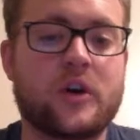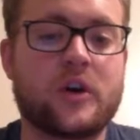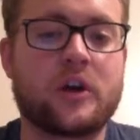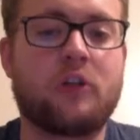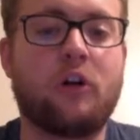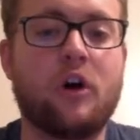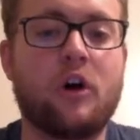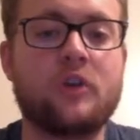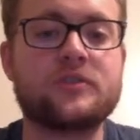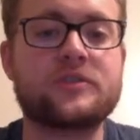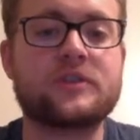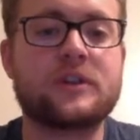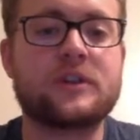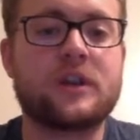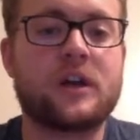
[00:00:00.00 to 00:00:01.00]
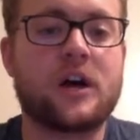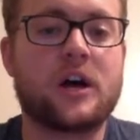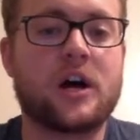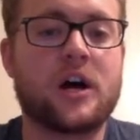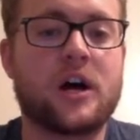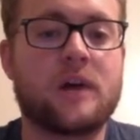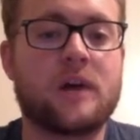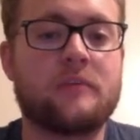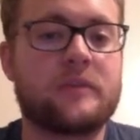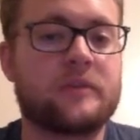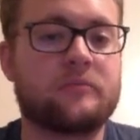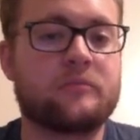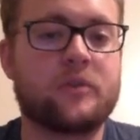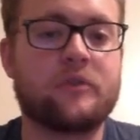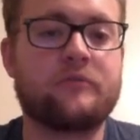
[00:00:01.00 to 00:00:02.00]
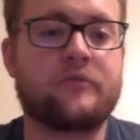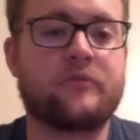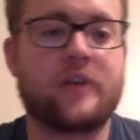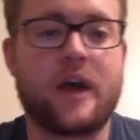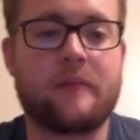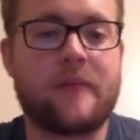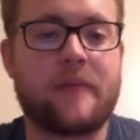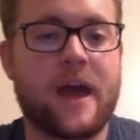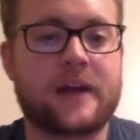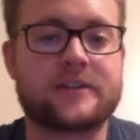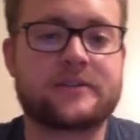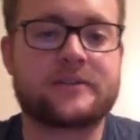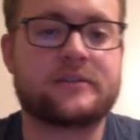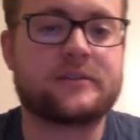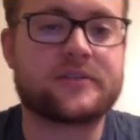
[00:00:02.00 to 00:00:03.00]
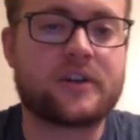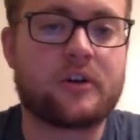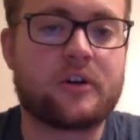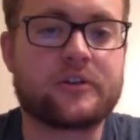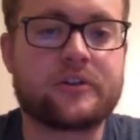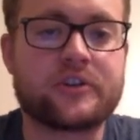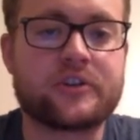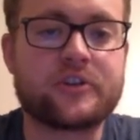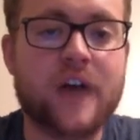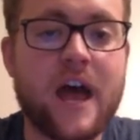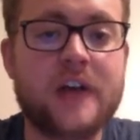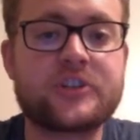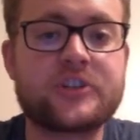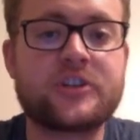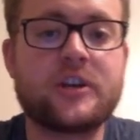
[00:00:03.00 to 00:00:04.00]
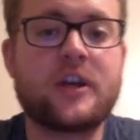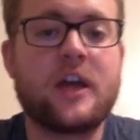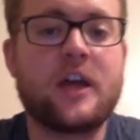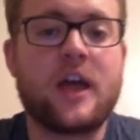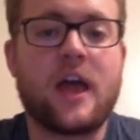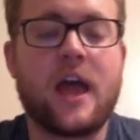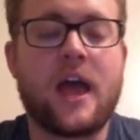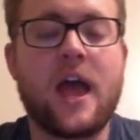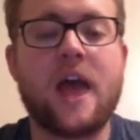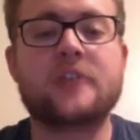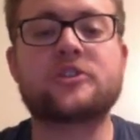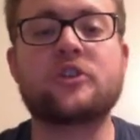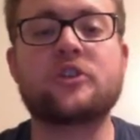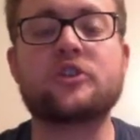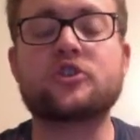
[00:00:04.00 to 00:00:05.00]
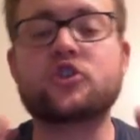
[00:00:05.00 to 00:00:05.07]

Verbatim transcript: close, um, and you move that package installer to the trash. And so there's